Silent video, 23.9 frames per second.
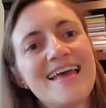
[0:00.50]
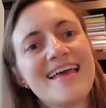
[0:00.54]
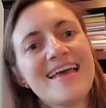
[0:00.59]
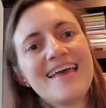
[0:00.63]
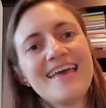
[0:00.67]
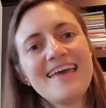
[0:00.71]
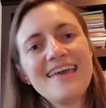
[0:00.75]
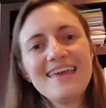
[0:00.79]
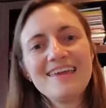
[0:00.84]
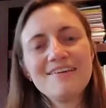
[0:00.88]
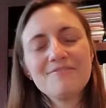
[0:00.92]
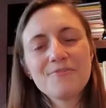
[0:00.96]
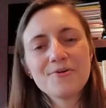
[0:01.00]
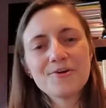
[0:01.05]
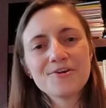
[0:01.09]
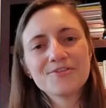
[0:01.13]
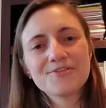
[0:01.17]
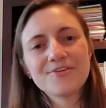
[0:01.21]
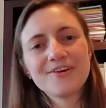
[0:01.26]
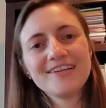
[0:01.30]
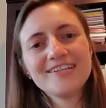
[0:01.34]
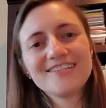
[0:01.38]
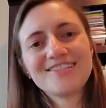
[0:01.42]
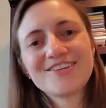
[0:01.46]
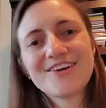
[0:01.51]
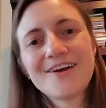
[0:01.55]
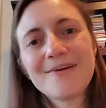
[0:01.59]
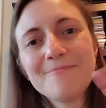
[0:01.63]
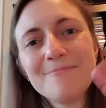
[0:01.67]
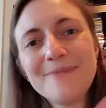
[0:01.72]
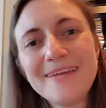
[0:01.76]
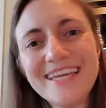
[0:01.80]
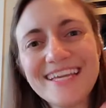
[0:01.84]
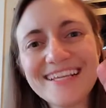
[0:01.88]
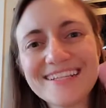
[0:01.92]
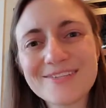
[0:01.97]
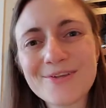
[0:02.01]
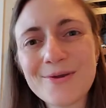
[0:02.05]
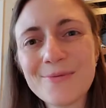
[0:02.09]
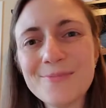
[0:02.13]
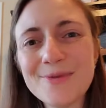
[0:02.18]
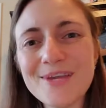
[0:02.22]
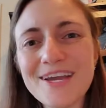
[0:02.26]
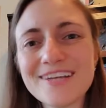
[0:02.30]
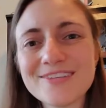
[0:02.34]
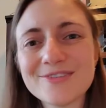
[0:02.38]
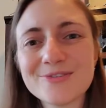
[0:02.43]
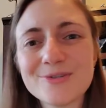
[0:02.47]
Hey, fourth grade trumpets. Hope you
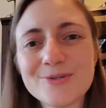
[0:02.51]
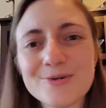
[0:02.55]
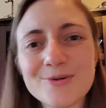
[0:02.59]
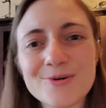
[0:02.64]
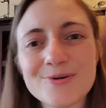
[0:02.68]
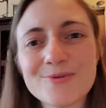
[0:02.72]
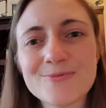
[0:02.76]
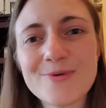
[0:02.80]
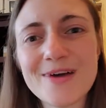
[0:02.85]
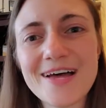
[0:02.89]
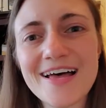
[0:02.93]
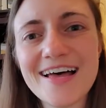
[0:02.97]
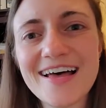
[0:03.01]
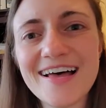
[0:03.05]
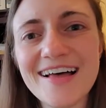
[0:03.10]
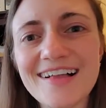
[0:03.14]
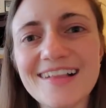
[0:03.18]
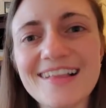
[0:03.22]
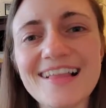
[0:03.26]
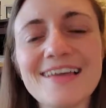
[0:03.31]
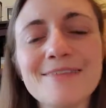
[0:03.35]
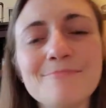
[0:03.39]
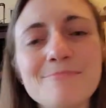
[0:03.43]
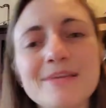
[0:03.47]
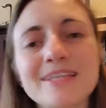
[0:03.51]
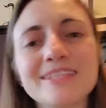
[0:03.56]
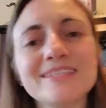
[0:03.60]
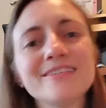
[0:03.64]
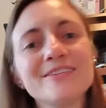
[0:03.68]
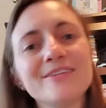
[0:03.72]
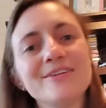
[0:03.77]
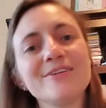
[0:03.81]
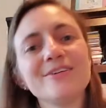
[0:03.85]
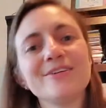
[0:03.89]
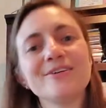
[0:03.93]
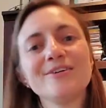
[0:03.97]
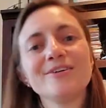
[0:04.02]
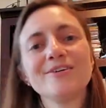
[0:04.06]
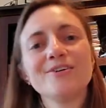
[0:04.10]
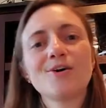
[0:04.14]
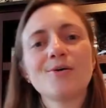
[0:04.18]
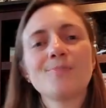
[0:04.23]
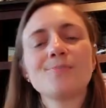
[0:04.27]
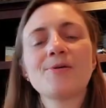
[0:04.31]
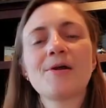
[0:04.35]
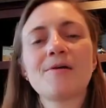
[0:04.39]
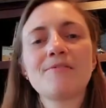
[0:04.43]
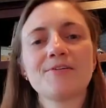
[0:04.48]
guys are doing well. I miss you.
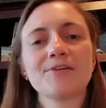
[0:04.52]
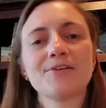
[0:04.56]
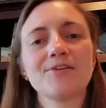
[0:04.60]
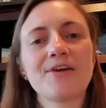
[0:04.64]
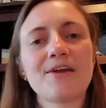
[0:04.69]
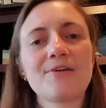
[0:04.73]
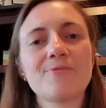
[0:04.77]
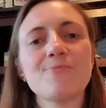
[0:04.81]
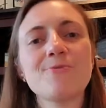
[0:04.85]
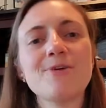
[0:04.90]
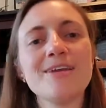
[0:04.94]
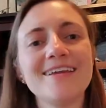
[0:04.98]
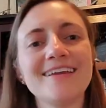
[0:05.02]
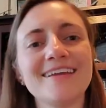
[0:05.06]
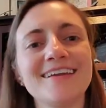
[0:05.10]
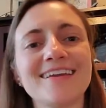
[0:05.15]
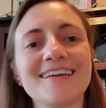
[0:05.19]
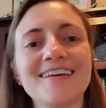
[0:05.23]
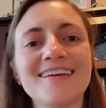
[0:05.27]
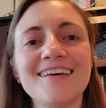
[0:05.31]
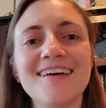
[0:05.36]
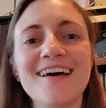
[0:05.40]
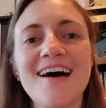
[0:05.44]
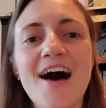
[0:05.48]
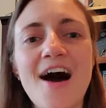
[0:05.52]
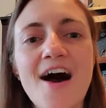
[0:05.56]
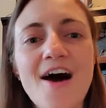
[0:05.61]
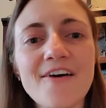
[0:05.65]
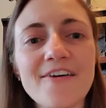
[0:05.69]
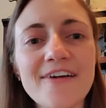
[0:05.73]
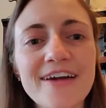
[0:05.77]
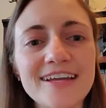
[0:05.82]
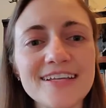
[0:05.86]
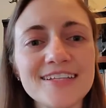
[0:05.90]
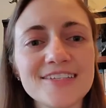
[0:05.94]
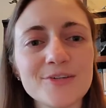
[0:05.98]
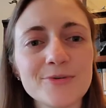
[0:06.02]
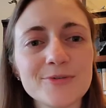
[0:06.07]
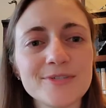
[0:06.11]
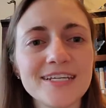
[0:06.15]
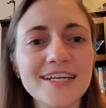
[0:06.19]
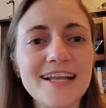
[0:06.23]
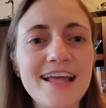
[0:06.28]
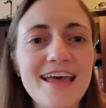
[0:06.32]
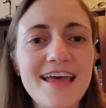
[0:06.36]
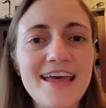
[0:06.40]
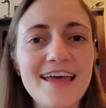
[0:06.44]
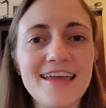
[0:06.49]
Hope you're having a great week. All right, so
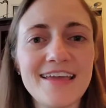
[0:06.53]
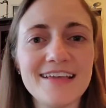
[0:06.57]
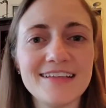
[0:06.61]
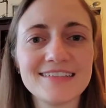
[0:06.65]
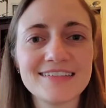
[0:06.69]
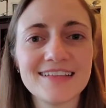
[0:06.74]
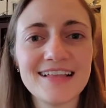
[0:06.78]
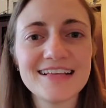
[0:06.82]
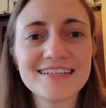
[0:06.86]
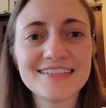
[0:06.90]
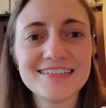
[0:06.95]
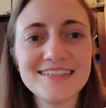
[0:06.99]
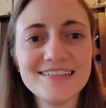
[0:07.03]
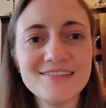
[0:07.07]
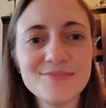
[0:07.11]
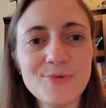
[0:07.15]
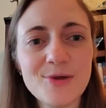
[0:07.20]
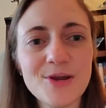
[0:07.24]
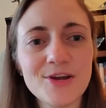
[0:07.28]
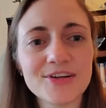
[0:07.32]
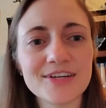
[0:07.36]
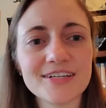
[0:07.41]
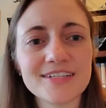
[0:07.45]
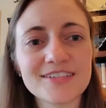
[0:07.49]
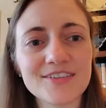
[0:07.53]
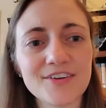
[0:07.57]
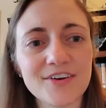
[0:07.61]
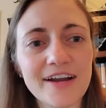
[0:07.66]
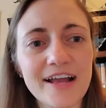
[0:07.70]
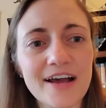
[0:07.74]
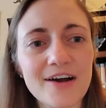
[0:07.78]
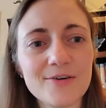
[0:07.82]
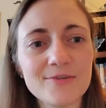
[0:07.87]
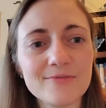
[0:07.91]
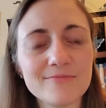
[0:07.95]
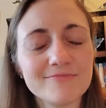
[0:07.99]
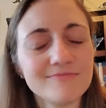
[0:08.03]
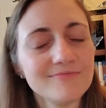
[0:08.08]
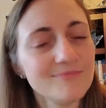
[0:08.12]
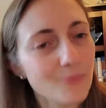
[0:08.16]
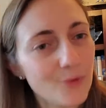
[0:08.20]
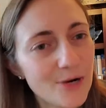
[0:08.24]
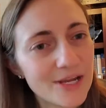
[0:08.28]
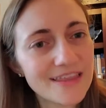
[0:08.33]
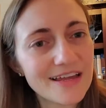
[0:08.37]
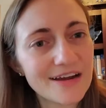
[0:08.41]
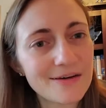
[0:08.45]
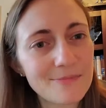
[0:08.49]
today's lesson, we are going to start out
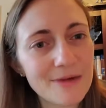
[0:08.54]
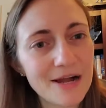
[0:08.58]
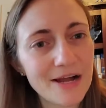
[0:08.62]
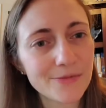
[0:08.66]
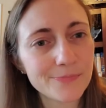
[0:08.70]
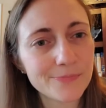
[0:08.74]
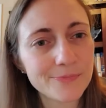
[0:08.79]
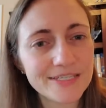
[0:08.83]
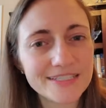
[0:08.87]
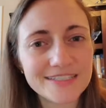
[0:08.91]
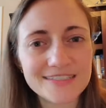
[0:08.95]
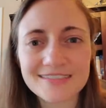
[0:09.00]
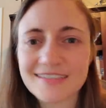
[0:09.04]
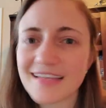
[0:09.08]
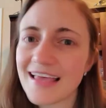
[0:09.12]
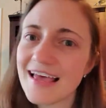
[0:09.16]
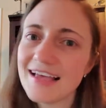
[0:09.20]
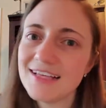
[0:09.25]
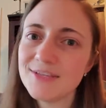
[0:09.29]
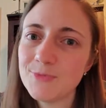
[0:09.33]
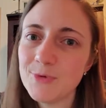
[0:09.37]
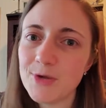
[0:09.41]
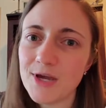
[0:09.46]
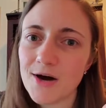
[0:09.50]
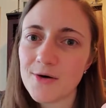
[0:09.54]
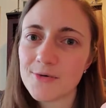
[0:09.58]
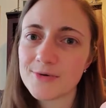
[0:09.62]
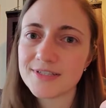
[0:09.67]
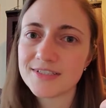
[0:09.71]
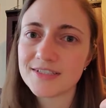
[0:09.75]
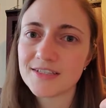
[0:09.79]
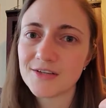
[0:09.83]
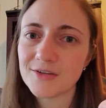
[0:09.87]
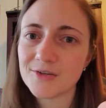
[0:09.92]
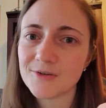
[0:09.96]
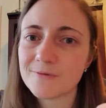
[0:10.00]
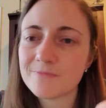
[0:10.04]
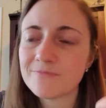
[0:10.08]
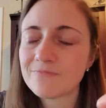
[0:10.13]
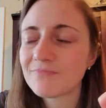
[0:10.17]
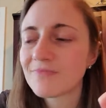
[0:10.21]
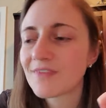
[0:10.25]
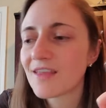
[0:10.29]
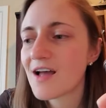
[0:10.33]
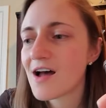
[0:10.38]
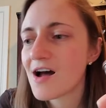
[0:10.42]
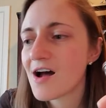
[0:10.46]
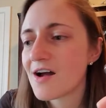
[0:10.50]
with our mouthpiece, as we always do.
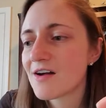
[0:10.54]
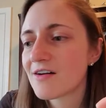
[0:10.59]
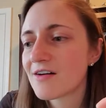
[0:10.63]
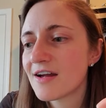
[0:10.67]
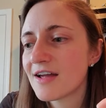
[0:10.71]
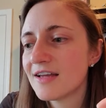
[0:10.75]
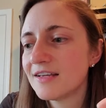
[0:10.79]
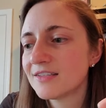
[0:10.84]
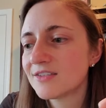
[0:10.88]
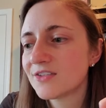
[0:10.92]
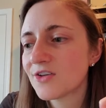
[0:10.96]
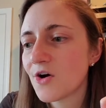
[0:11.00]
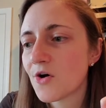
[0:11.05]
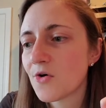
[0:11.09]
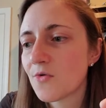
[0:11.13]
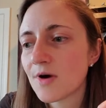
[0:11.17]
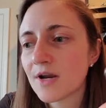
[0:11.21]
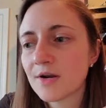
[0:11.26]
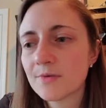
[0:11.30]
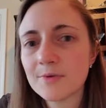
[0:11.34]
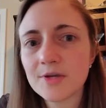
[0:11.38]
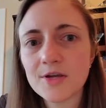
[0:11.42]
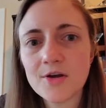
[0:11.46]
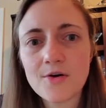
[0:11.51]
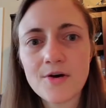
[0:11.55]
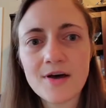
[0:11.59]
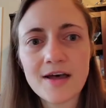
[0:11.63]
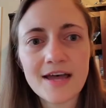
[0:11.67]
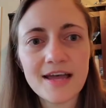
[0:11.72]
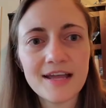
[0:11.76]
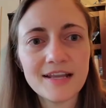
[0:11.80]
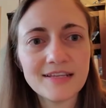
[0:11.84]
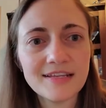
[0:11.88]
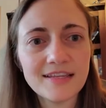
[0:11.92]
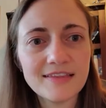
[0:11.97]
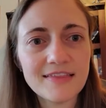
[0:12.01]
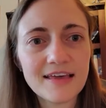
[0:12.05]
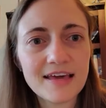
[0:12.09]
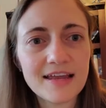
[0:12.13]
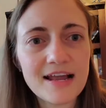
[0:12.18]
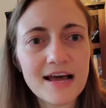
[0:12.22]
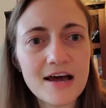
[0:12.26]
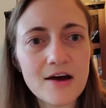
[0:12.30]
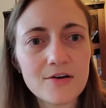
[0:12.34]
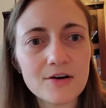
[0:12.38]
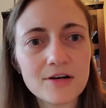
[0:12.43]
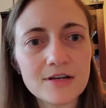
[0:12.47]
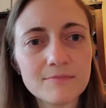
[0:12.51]
All right, so why don't we go ahead, get that
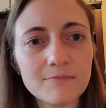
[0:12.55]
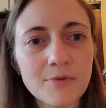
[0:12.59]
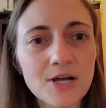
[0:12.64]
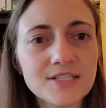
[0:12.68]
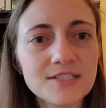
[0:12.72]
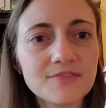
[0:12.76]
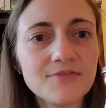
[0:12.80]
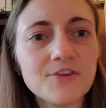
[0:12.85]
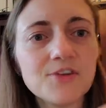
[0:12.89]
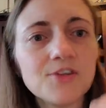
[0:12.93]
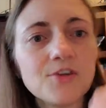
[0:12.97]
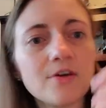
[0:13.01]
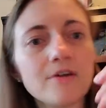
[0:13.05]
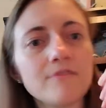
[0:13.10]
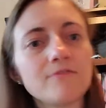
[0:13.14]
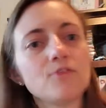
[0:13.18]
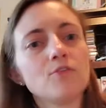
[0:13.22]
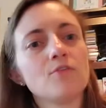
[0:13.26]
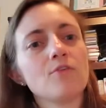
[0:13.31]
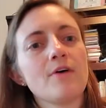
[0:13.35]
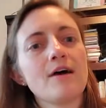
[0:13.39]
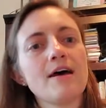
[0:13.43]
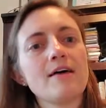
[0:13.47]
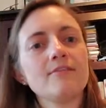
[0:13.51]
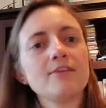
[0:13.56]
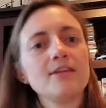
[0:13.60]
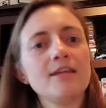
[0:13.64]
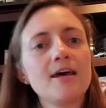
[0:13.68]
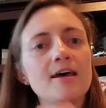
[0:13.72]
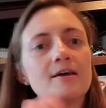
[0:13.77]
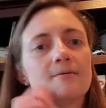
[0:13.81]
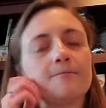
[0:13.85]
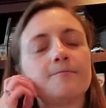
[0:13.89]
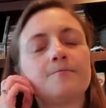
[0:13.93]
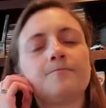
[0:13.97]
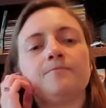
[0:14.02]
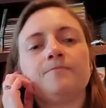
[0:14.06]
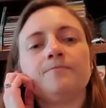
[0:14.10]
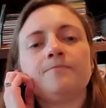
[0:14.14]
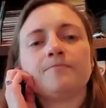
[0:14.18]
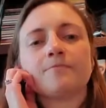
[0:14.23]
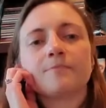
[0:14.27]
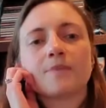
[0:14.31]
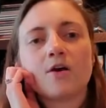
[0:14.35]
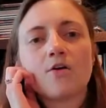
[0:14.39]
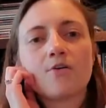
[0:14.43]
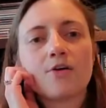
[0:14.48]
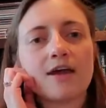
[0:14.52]
out, pause the video if you don't have it yet.
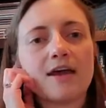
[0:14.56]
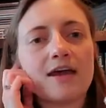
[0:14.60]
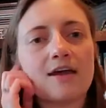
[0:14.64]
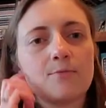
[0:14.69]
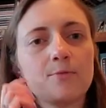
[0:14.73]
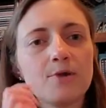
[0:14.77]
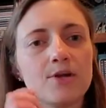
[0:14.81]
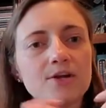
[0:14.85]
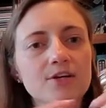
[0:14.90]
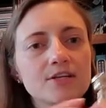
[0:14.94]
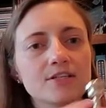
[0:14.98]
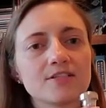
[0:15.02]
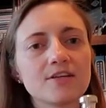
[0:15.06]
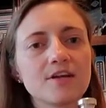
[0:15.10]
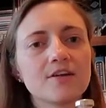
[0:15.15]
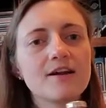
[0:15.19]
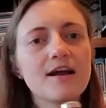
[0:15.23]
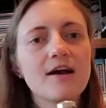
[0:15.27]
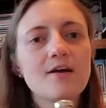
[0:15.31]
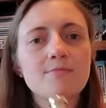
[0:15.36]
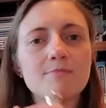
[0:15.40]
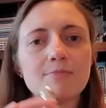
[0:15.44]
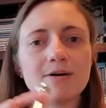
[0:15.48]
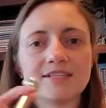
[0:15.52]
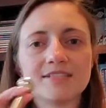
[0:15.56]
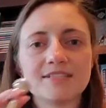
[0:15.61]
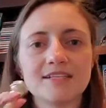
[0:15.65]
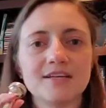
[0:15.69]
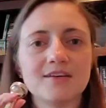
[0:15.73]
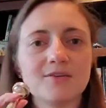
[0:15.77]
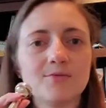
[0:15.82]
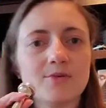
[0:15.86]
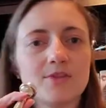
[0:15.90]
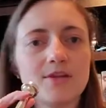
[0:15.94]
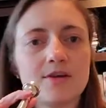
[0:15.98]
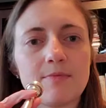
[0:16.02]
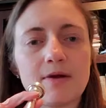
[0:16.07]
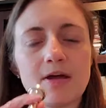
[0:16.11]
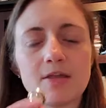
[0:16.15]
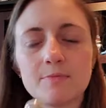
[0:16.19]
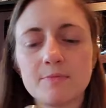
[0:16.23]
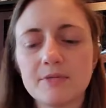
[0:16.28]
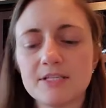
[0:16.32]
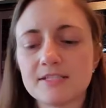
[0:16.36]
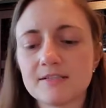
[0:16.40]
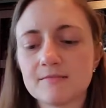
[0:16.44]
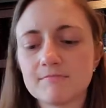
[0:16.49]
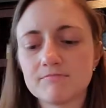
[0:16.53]
Okay, and we're going to start out buzzing with our
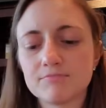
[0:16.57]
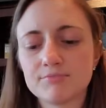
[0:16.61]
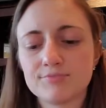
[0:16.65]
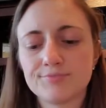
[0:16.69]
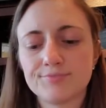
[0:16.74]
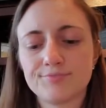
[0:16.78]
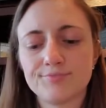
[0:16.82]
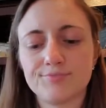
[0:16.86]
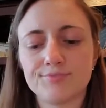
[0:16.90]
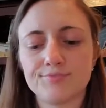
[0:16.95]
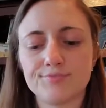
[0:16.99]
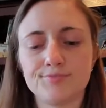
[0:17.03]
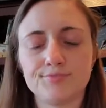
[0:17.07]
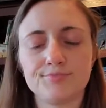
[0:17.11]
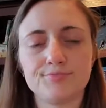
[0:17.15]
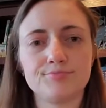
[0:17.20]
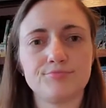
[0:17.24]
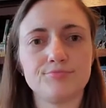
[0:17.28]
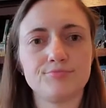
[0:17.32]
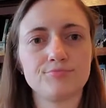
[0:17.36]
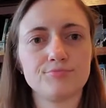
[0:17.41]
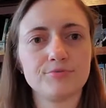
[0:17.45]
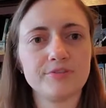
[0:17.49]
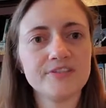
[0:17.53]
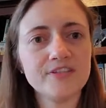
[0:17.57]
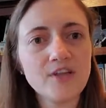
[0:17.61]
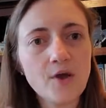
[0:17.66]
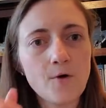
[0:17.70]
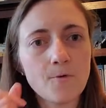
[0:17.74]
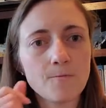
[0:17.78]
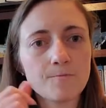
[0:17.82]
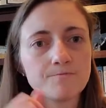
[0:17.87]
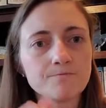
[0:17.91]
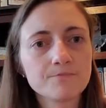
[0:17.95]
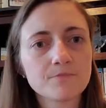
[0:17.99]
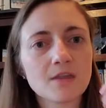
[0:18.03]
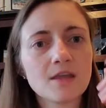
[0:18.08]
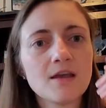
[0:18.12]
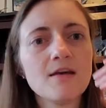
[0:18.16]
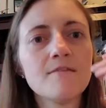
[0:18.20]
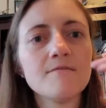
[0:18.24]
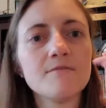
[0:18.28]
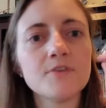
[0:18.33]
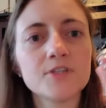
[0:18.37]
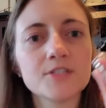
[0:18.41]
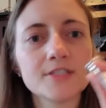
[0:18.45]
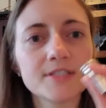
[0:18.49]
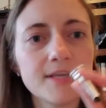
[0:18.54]
mouthpiece. So,
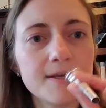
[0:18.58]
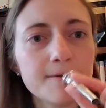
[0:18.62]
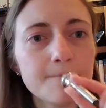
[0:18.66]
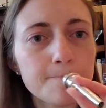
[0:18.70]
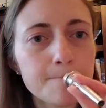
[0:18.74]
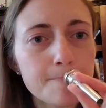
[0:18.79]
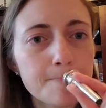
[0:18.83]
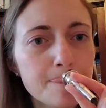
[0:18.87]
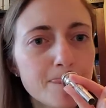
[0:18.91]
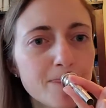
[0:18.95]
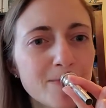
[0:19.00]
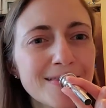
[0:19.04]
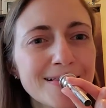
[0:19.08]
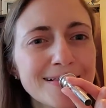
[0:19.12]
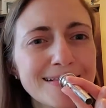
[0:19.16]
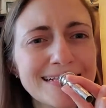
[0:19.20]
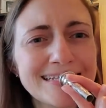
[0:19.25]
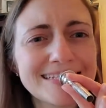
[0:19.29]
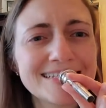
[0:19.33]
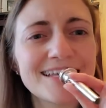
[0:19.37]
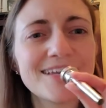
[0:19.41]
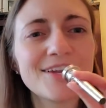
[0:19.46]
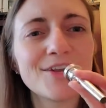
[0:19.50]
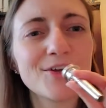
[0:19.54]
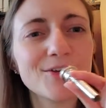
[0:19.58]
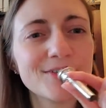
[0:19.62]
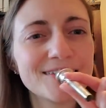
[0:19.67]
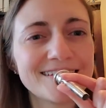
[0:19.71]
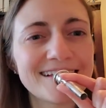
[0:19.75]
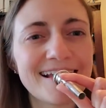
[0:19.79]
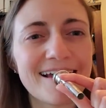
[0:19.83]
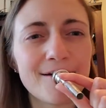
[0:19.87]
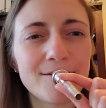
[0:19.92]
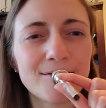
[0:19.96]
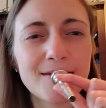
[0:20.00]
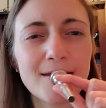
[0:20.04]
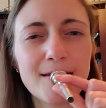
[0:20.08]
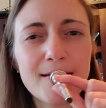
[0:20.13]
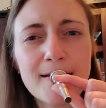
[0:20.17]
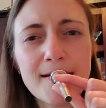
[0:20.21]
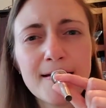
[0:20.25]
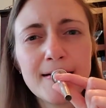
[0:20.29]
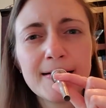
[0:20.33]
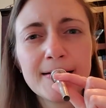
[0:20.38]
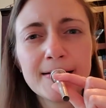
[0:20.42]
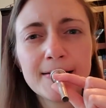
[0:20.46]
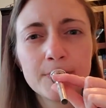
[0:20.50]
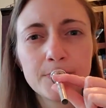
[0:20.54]
first thing, let's get a good sound.
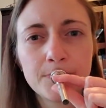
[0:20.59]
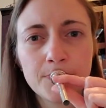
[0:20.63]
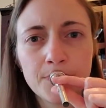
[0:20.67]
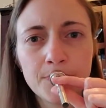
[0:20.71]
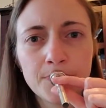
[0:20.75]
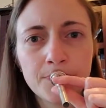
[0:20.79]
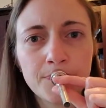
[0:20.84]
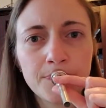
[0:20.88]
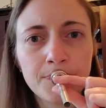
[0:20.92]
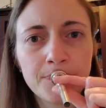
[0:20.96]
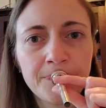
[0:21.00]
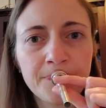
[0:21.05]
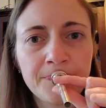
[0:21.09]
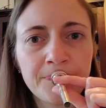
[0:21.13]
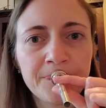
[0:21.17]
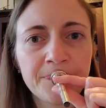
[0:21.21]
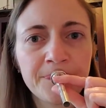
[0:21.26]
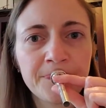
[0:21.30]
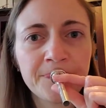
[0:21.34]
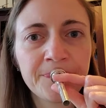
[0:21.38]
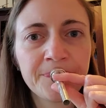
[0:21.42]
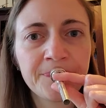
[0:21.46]
I